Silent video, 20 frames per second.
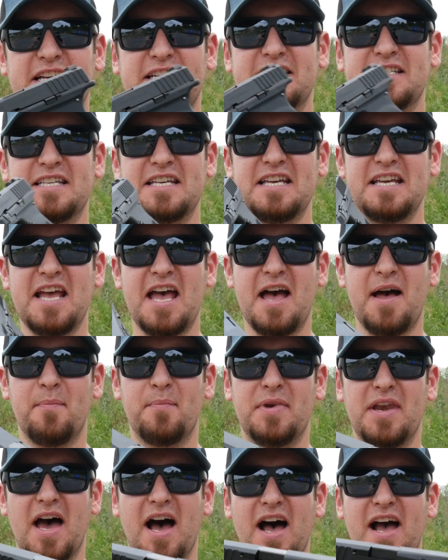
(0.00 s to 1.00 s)

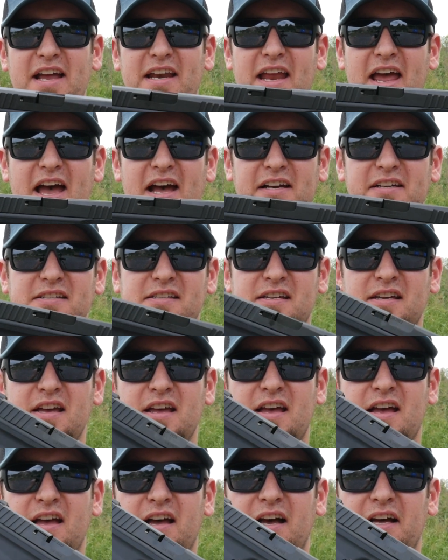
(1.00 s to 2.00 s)
TM-9X,
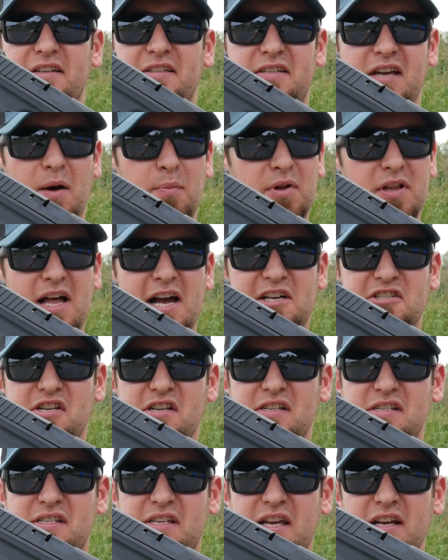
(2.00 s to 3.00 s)
a double
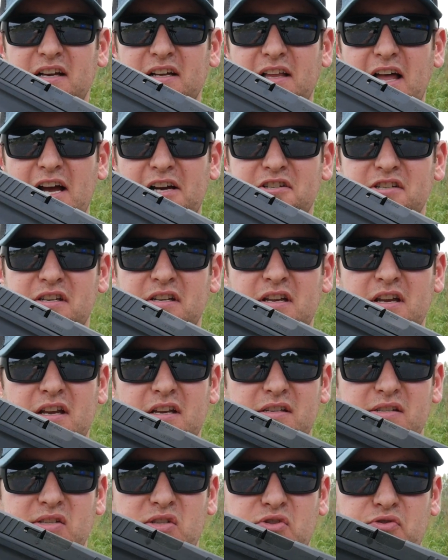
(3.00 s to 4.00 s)
action, single action,
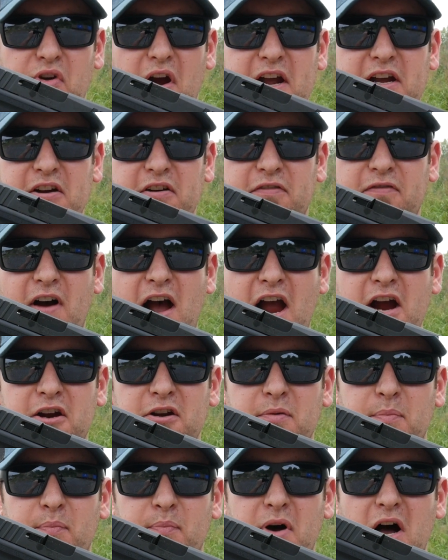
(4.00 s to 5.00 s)
striker
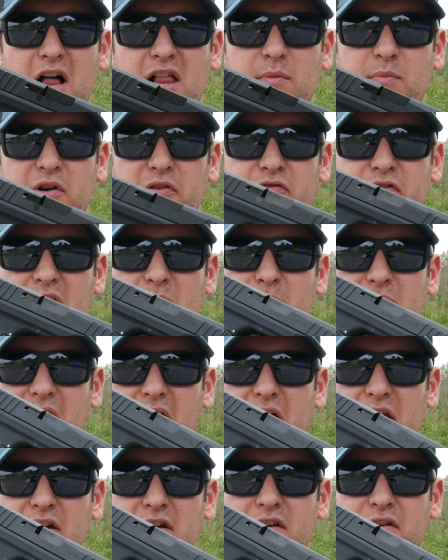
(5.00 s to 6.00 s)
fired polymer frame
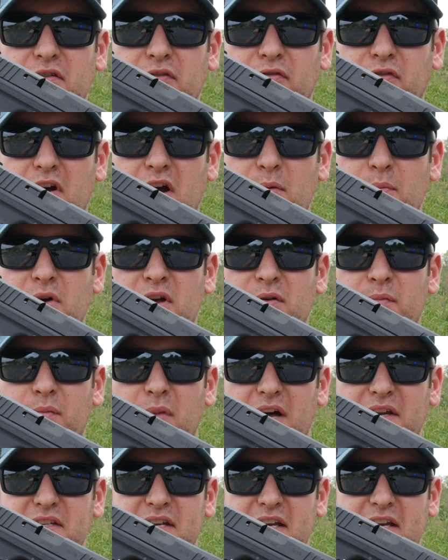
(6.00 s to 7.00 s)
gun from
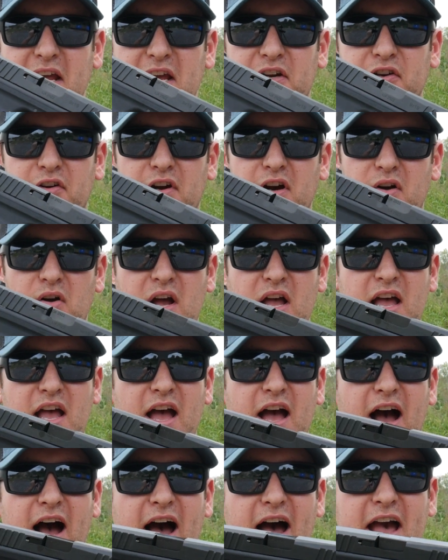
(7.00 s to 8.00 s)
Montenegro.
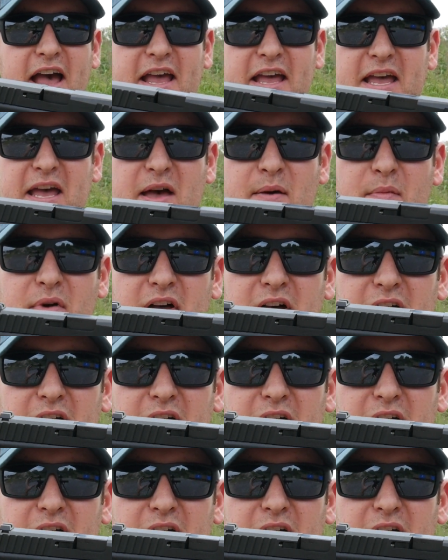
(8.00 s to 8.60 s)
I am